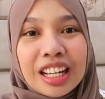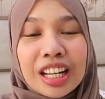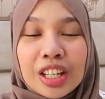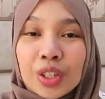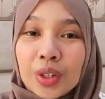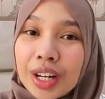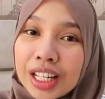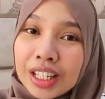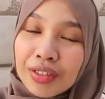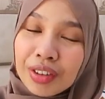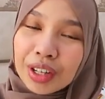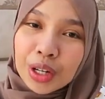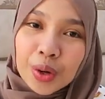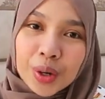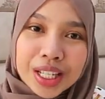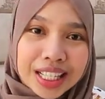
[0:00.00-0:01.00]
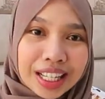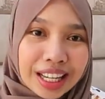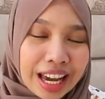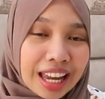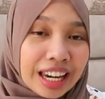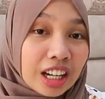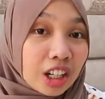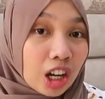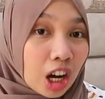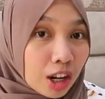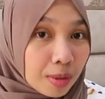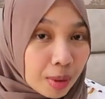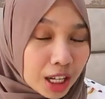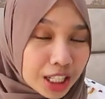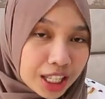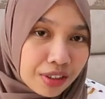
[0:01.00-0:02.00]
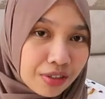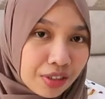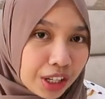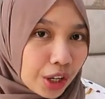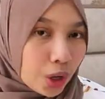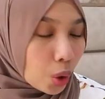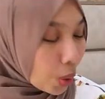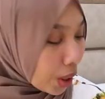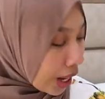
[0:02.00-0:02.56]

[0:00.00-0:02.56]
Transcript: Today's video is again an unboxing video